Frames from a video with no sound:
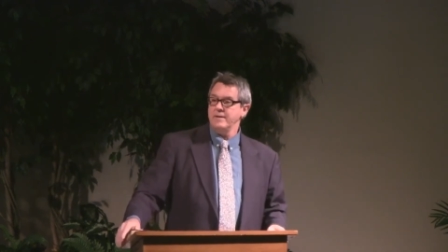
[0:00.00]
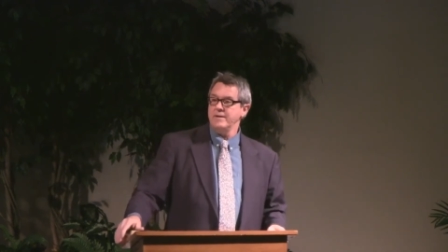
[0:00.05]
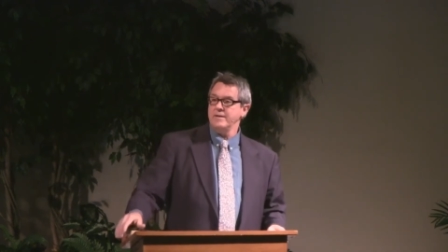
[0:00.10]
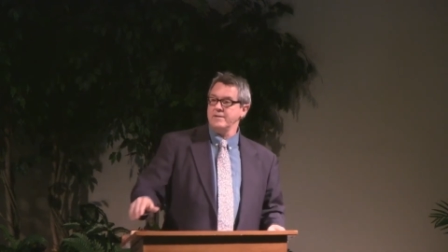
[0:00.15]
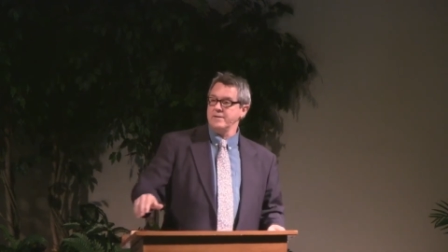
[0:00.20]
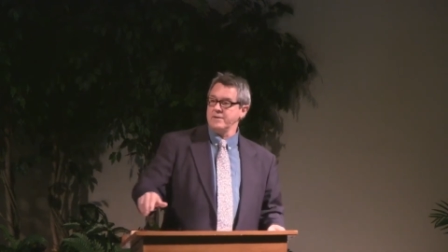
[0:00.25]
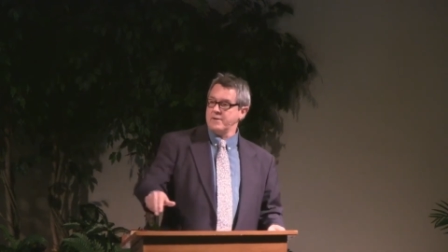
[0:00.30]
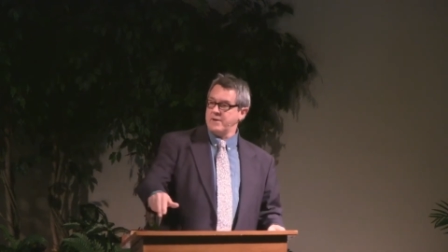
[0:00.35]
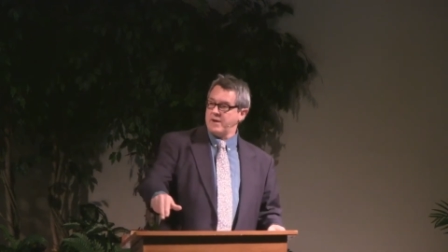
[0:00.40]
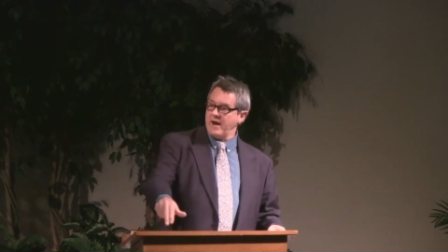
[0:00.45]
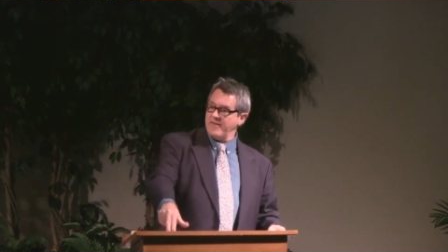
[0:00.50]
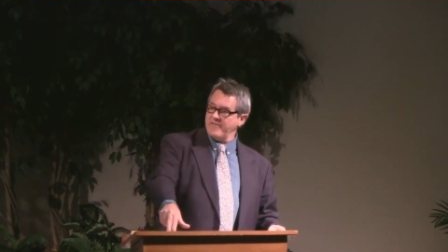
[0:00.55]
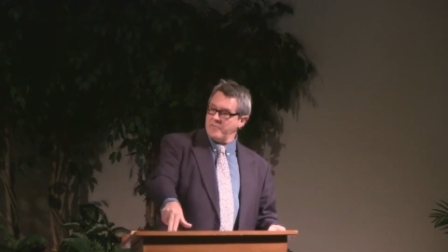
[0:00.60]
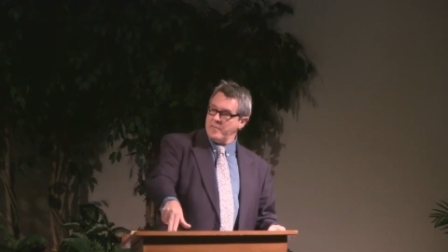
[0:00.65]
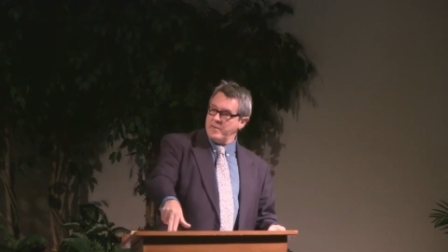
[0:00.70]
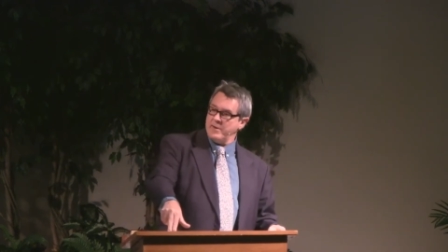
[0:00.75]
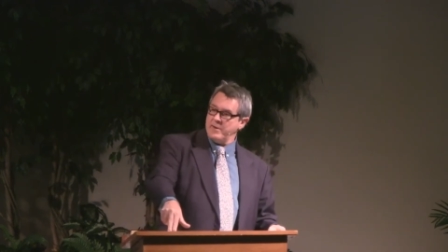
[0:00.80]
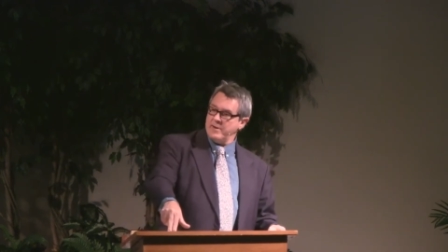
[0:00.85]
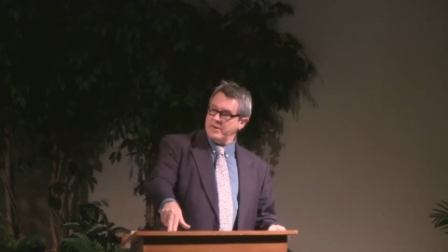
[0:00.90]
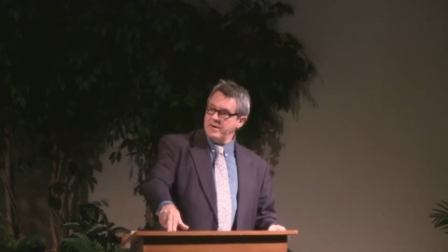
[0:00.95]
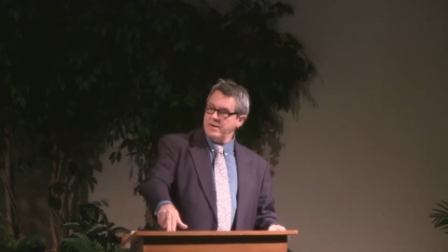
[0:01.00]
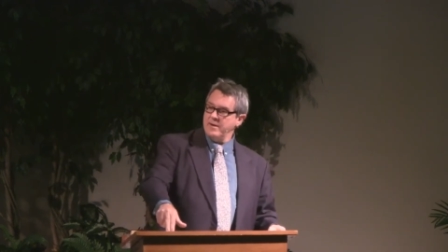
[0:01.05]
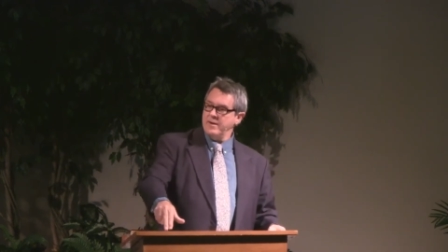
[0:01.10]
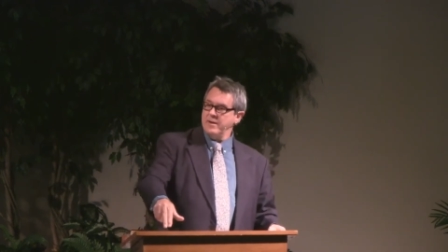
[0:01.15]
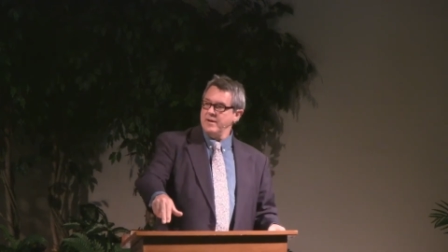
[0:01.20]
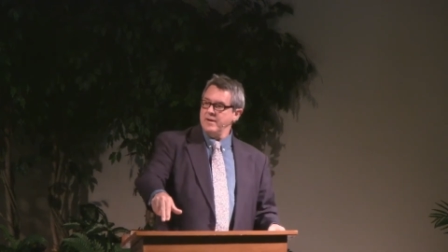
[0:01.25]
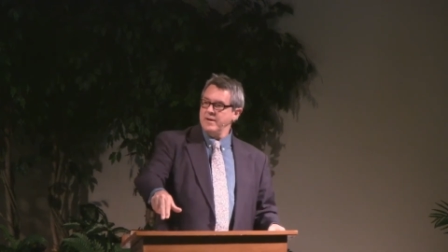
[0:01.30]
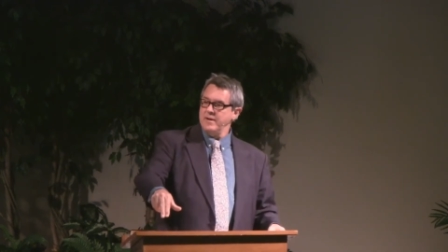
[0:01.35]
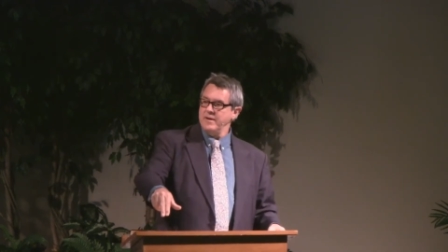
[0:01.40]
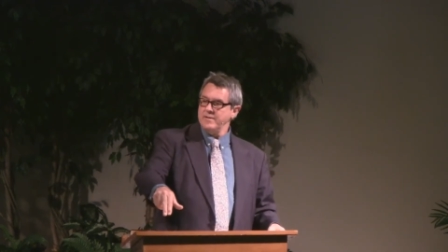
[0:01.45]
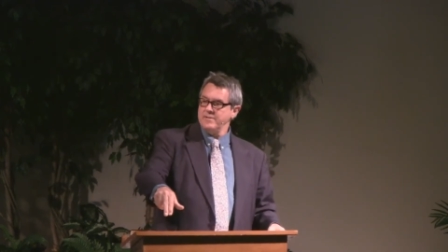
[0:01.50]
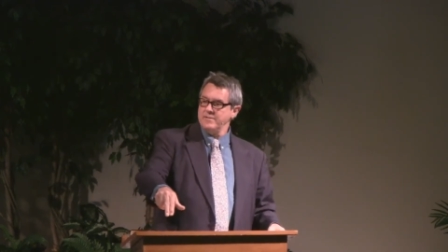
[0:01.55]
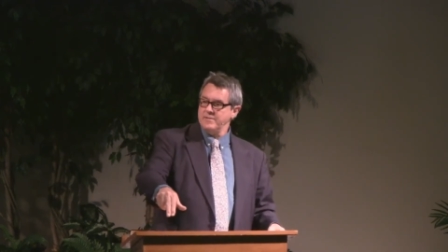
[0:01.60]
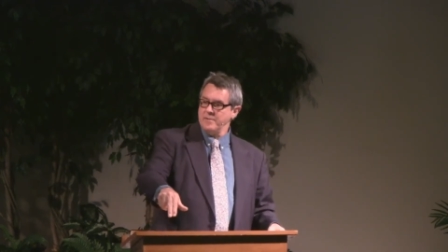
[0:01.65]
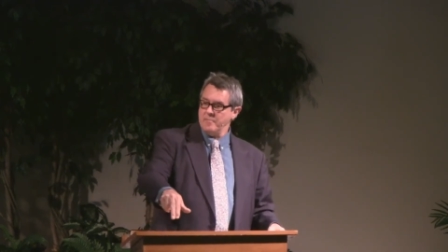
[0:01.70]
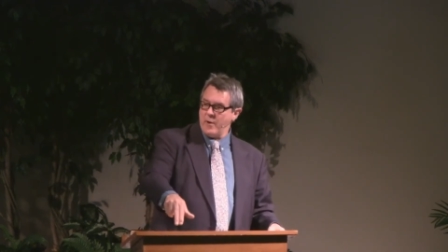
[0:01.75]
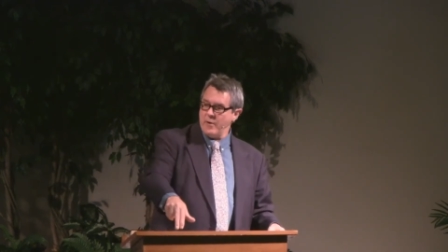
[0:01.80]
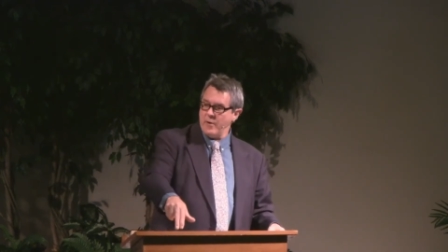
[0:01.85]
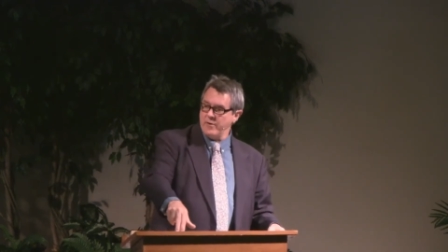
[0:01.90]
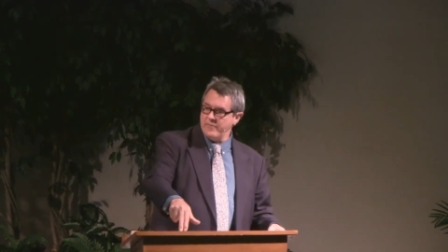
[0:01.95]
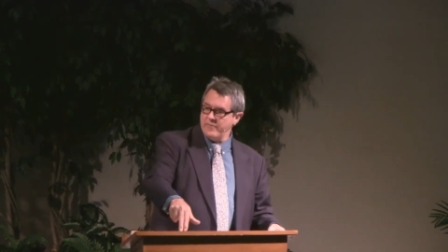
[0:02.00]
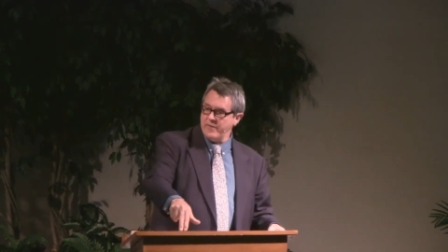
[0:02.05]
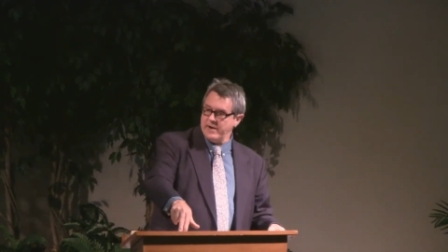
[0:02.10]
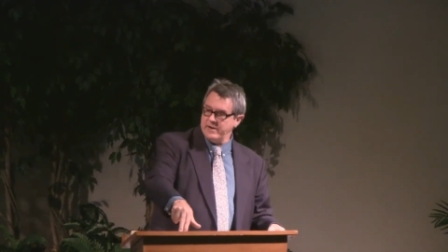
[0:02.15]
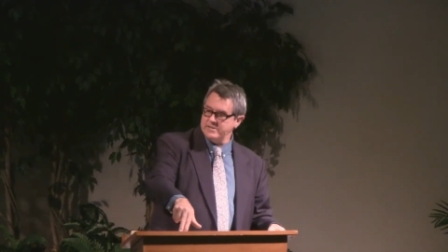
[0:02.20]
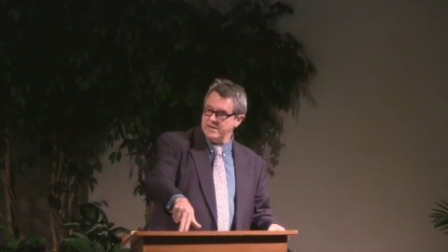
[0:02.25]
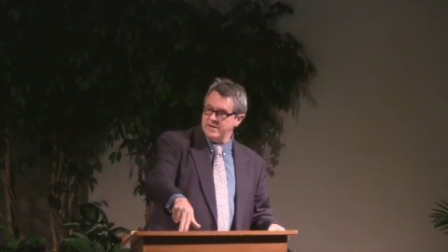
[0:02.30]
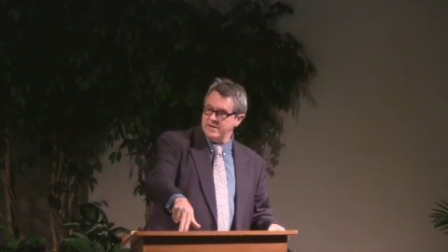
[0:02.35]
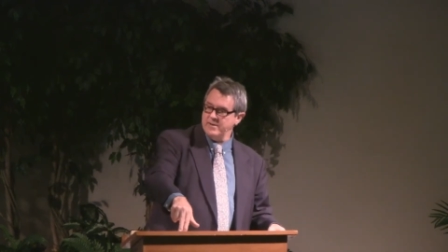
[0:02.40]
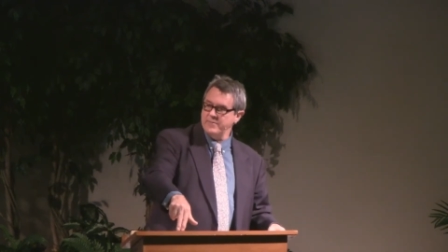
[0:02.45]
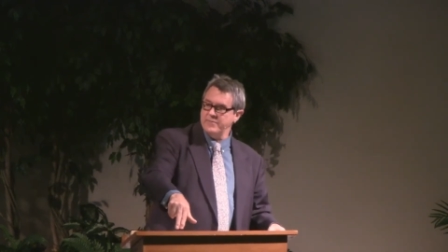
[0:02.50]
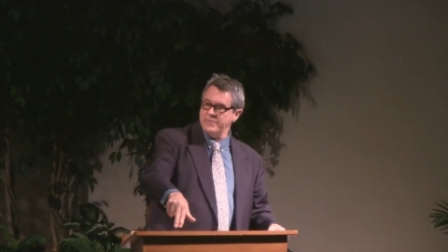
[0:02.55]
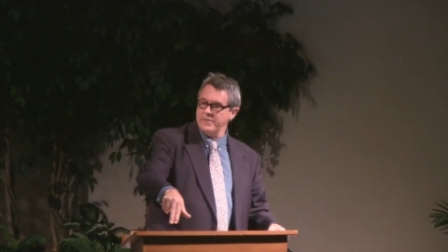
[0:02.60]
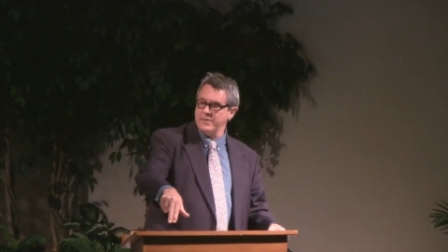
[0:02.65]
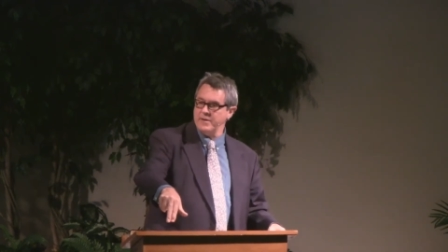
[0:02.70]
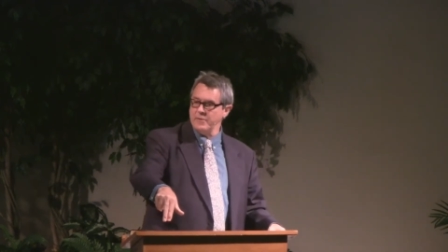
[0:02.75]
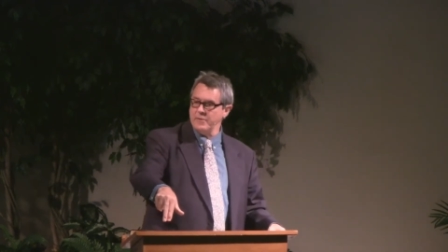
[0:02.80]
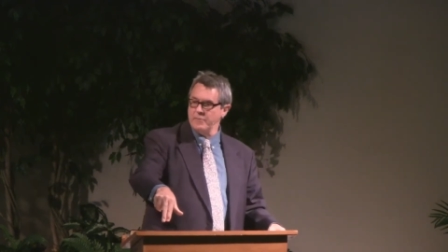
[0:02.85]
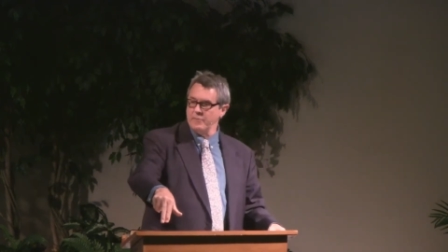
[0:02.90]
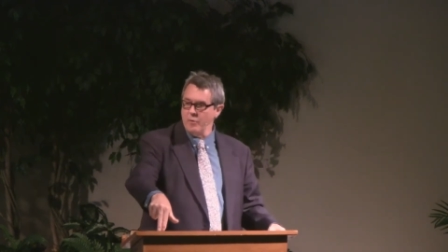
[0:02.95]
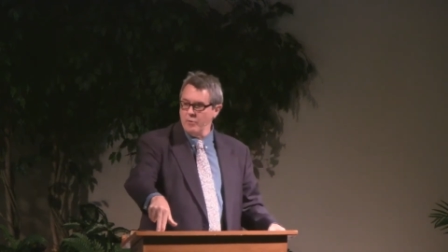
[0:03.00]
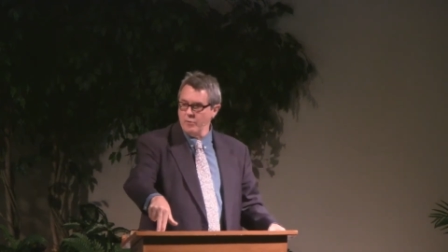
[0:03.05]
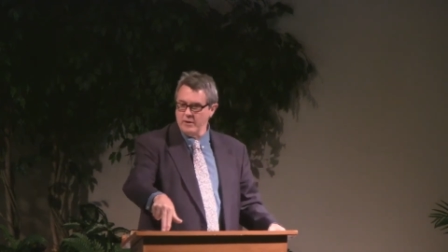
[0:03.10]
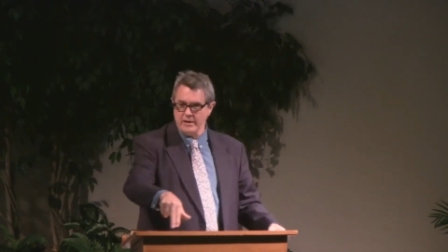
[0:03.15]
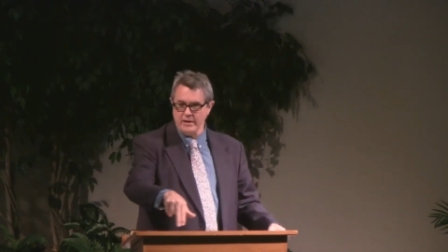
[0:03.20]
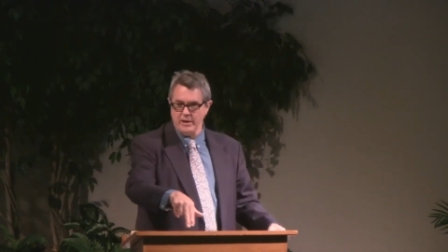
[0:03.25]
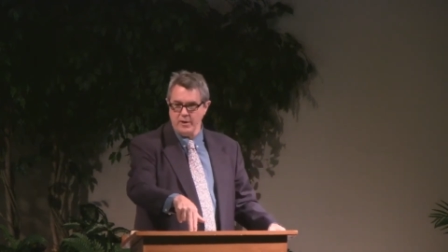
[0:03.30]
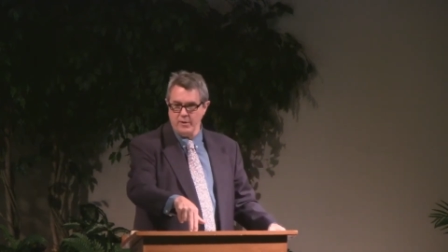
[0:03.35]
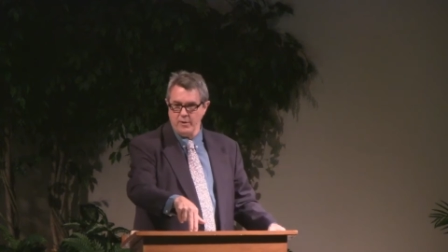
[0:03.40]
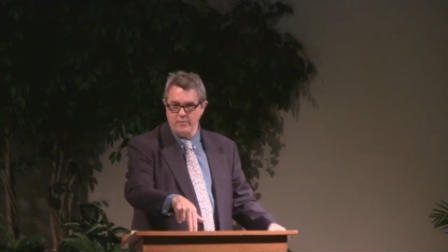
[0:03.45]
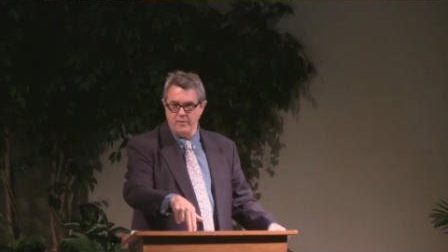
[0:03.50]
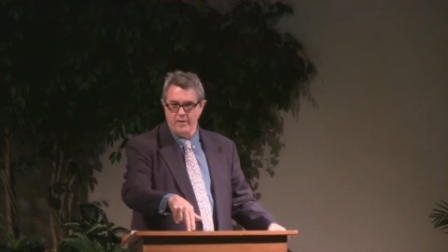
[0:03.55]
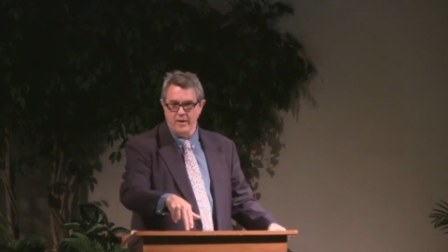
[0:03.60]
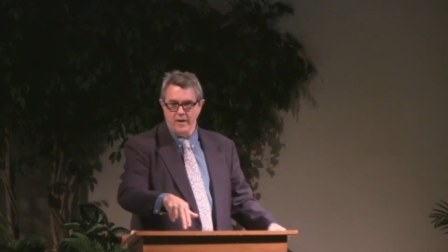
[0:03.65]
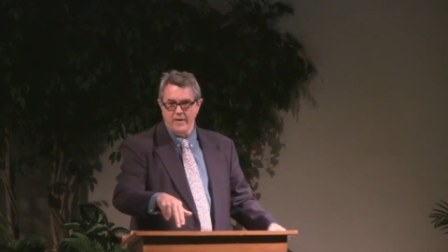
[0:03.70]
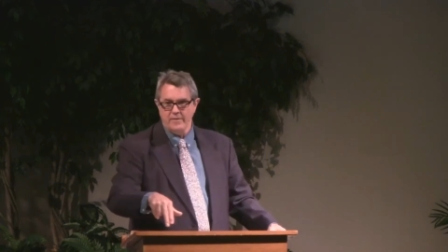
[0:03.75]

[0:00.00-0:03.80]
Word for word: The government the motivation for their ruling you,